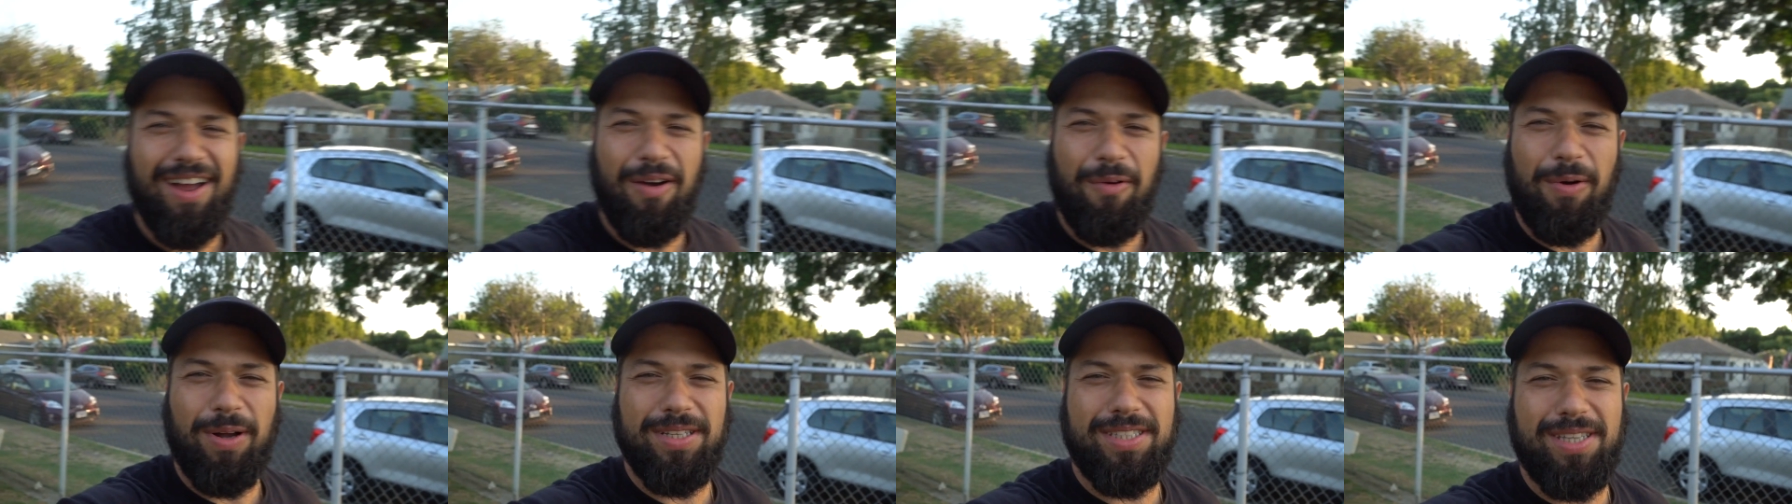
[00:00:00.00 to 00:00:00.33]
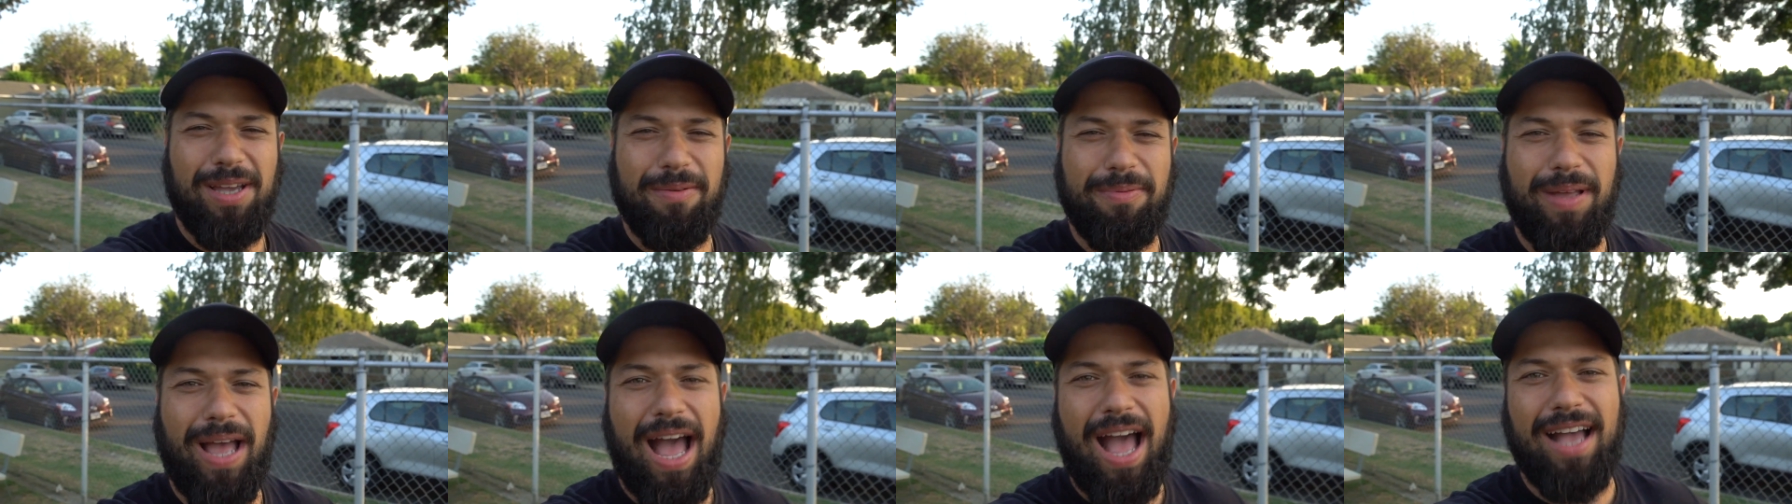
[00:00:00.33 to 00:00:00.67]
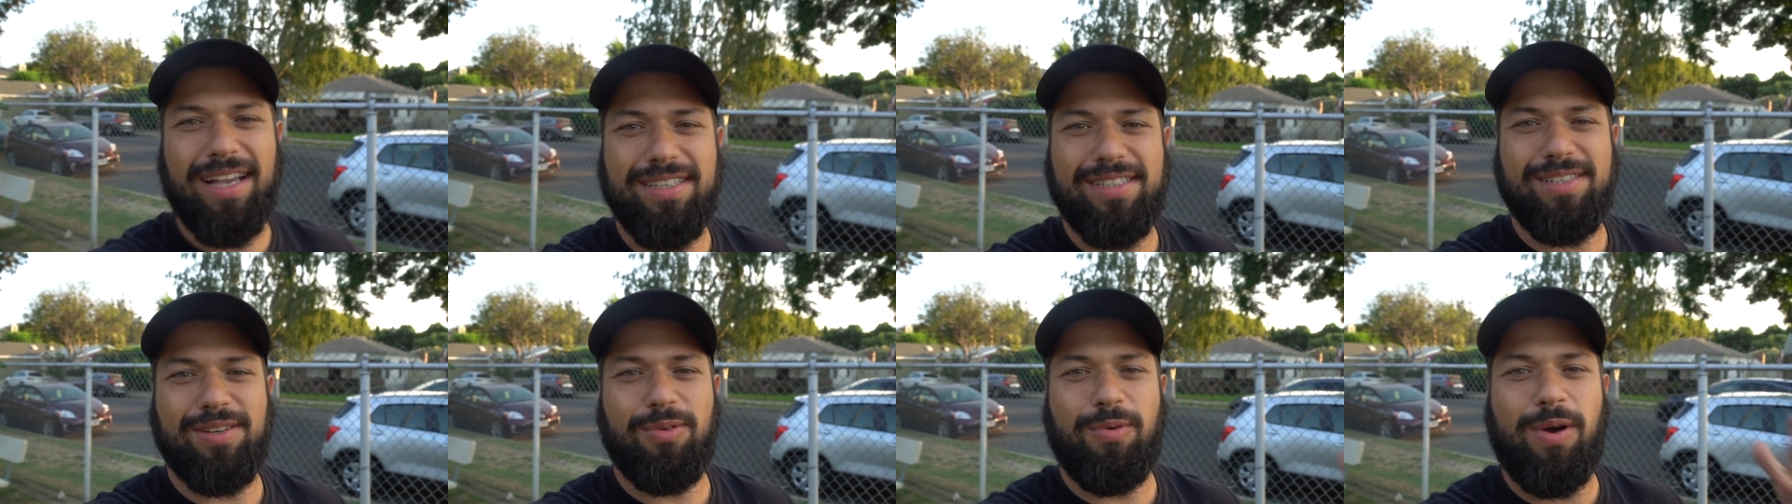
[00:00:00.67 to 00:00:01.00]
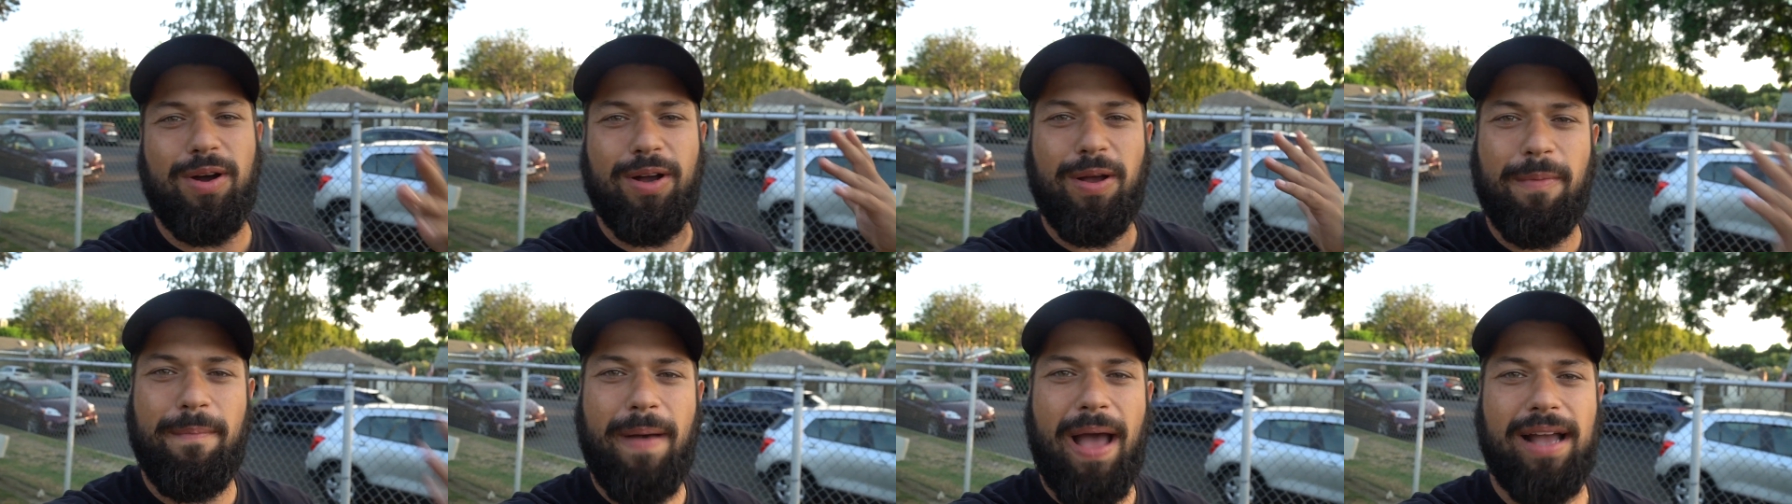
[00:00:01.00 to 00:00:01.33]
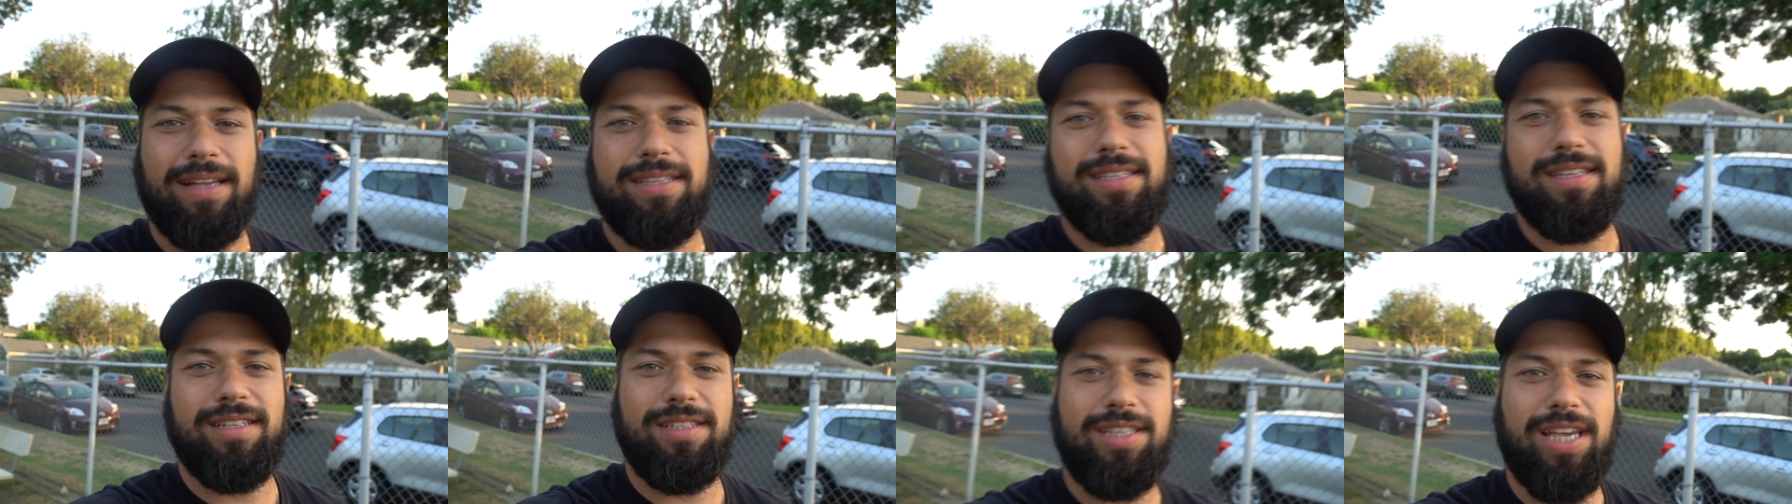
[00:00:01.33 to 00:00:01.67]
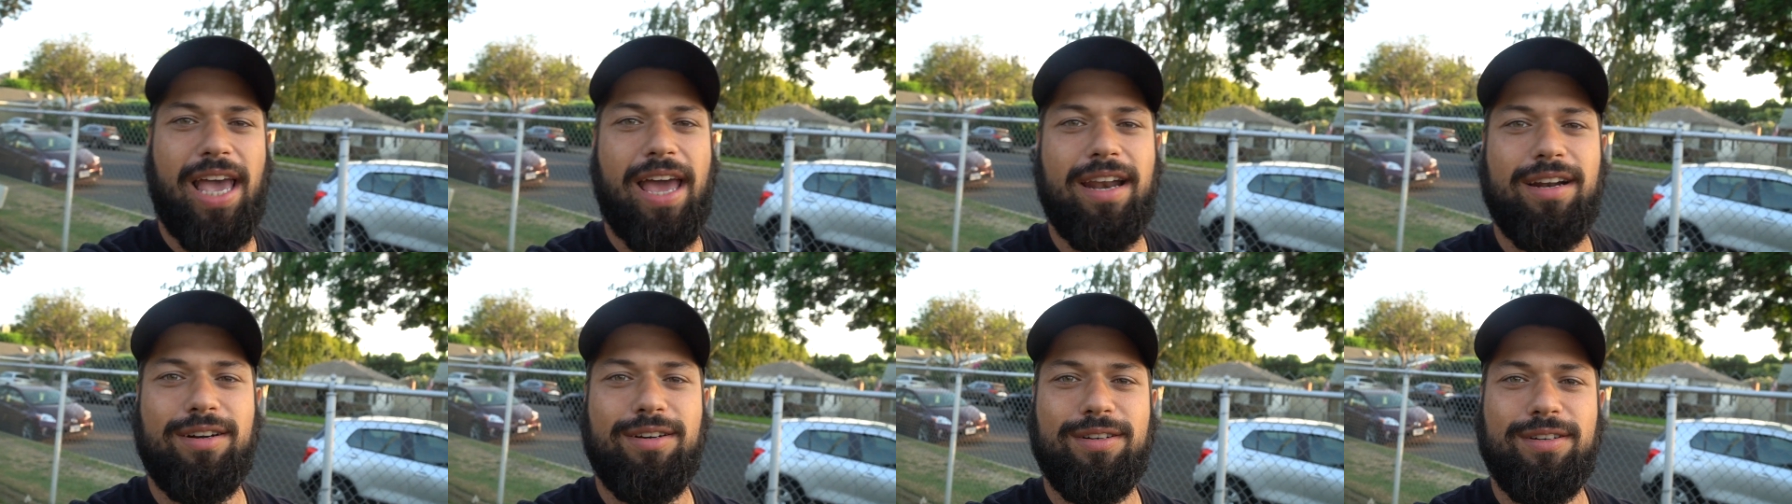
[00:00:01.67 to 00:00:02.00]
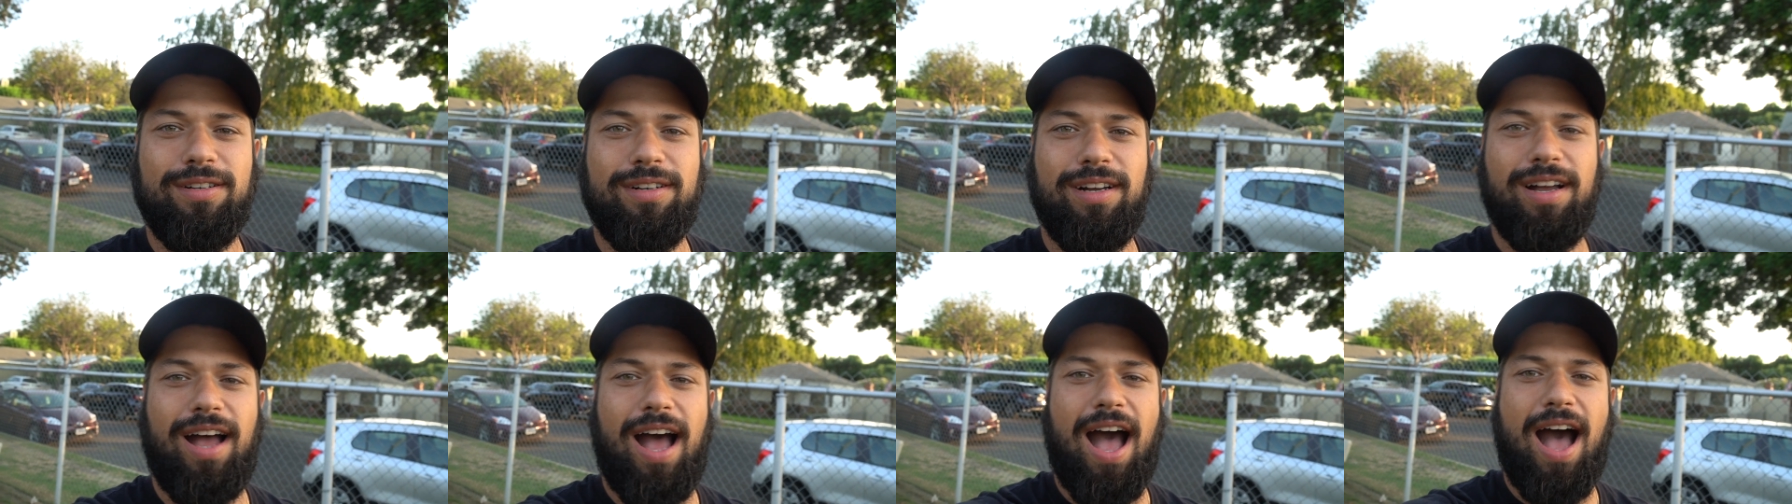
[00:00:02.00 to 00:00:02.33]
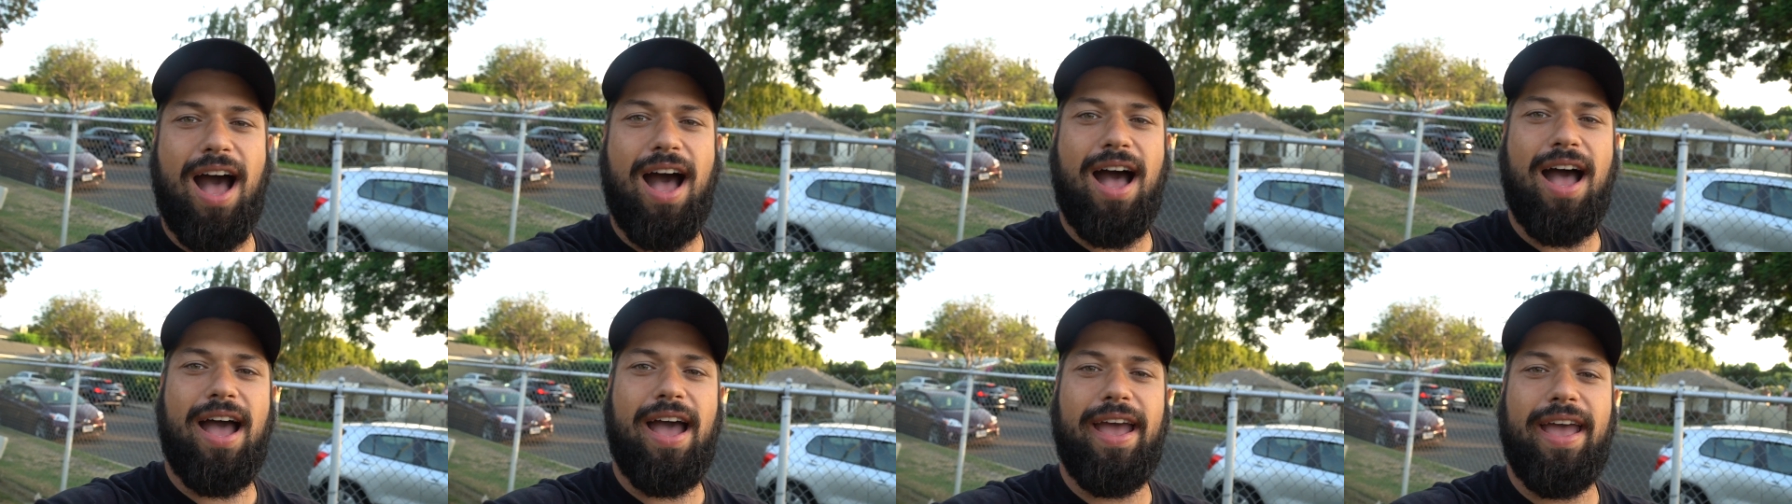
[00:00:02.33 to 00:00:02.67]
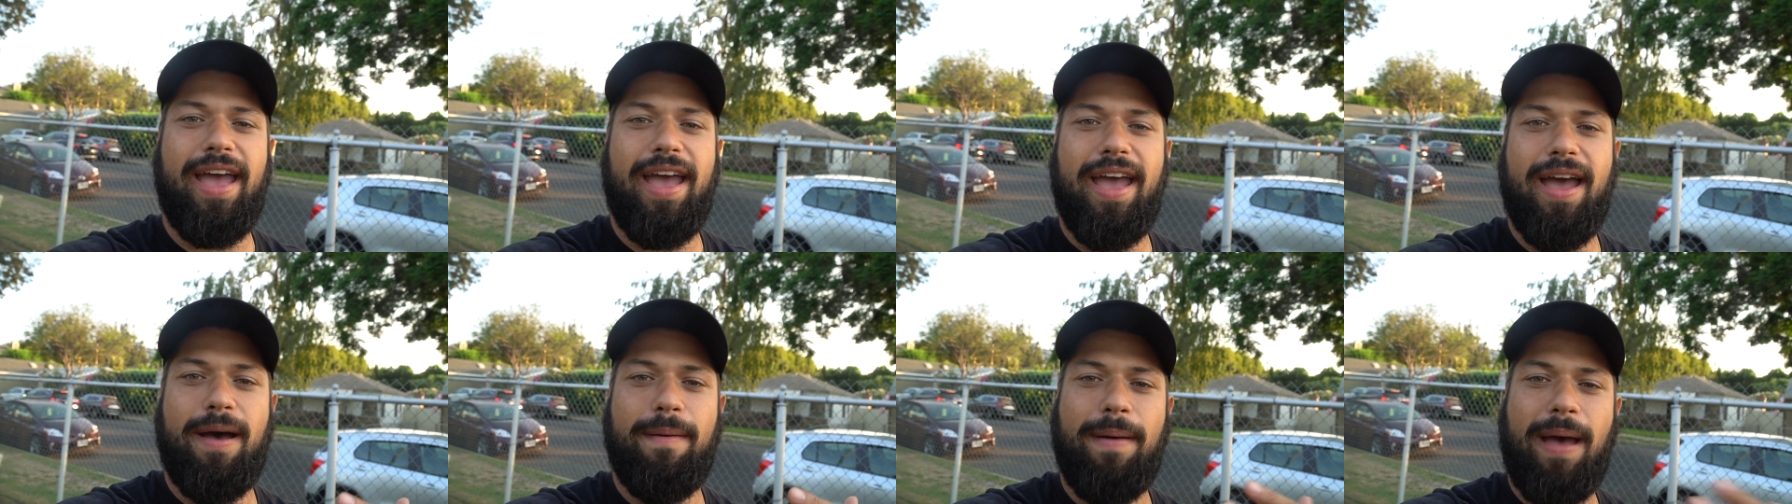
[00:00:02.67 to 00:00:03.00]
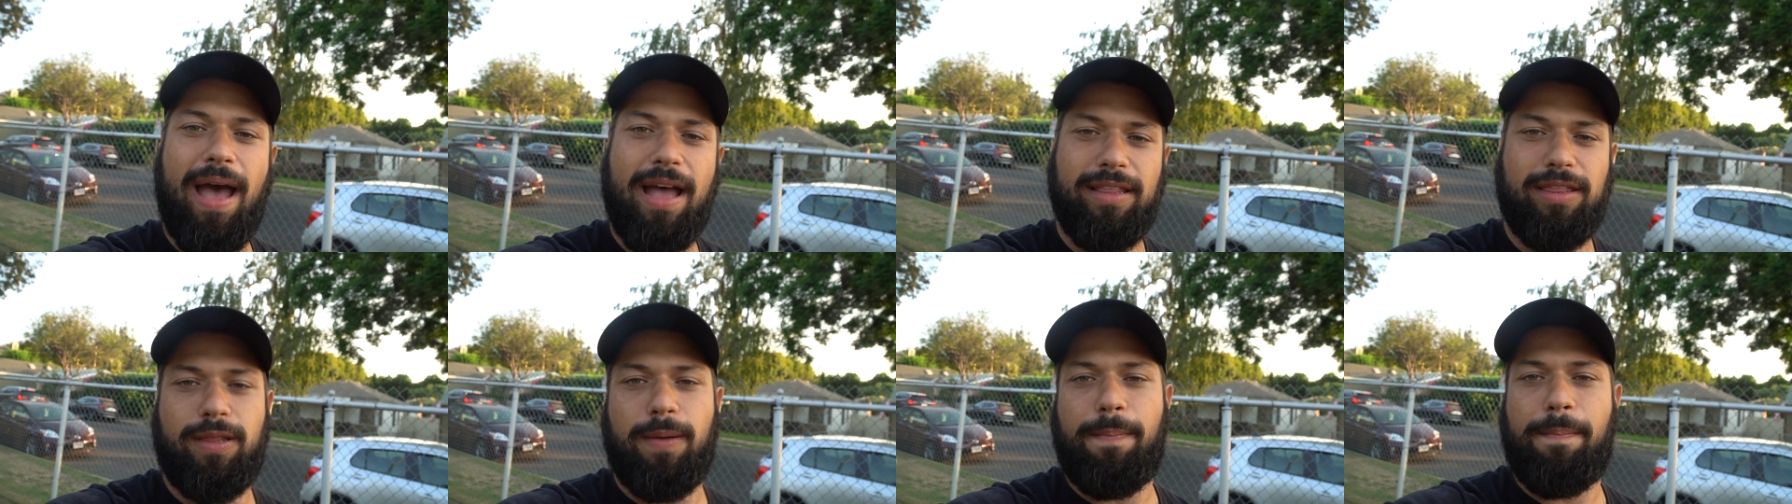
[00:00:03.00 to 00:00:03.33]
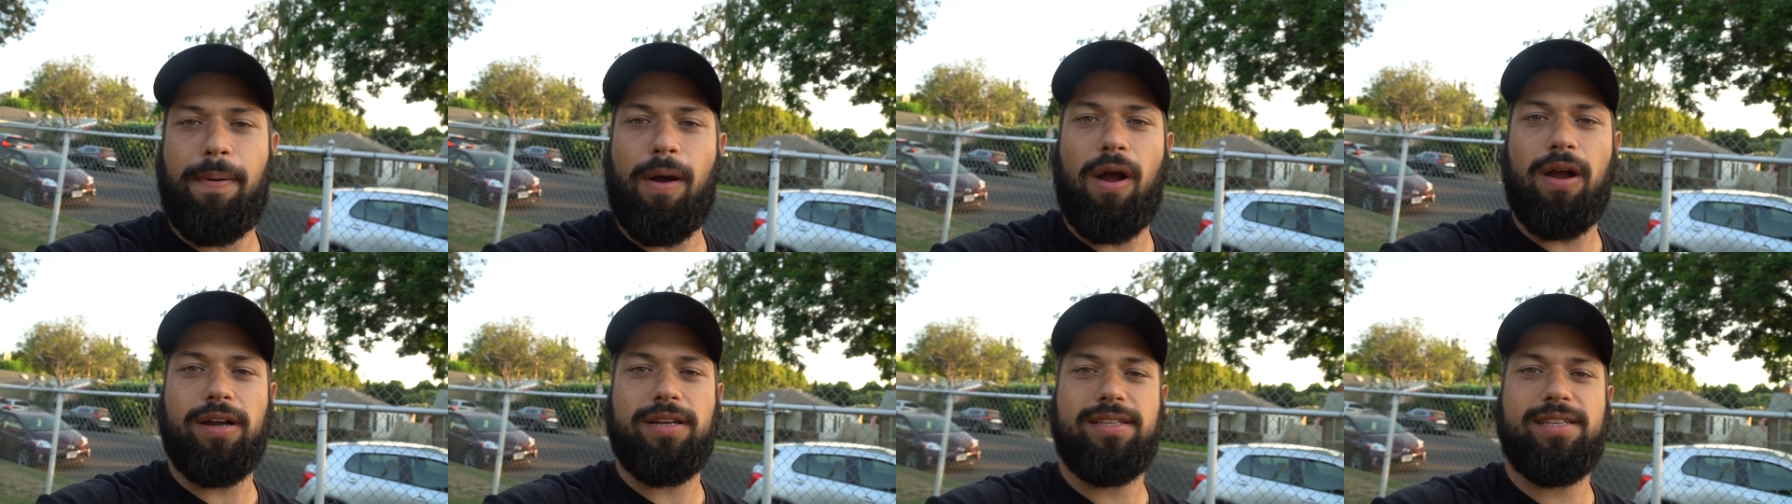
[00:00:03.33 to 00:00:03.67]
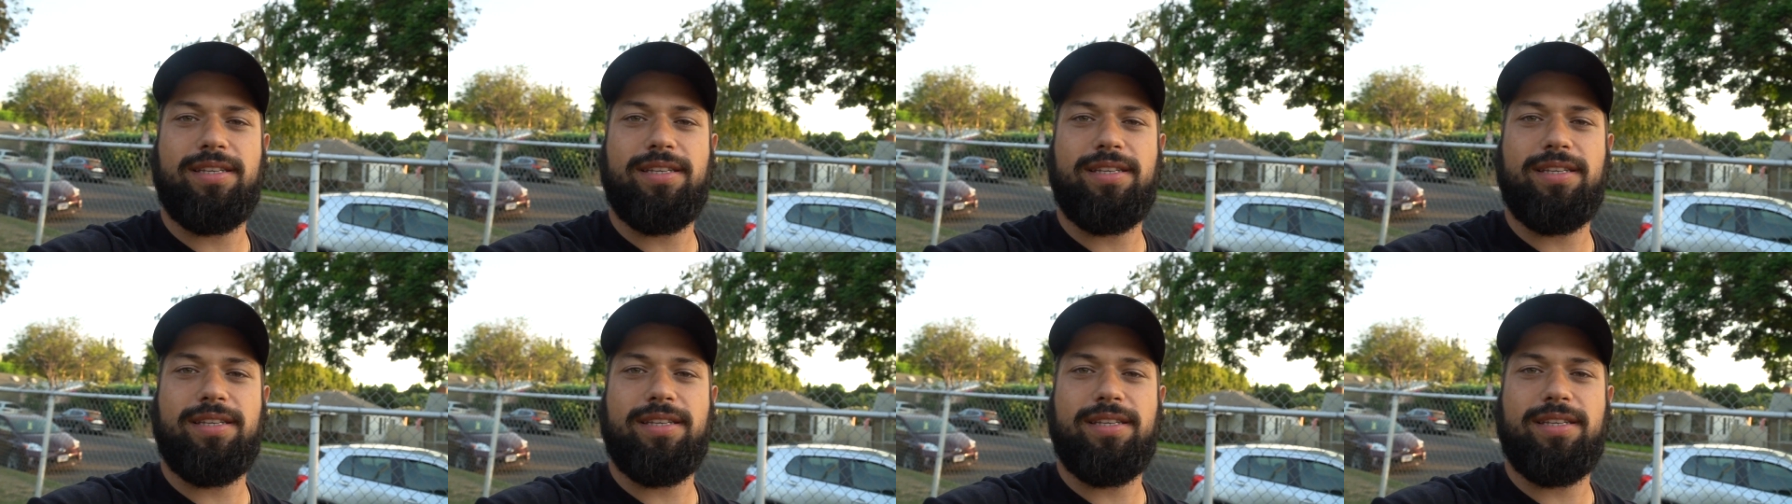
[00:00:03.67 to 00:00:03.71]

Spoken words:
What's up, guys? Welcome back to the channel. I am at the park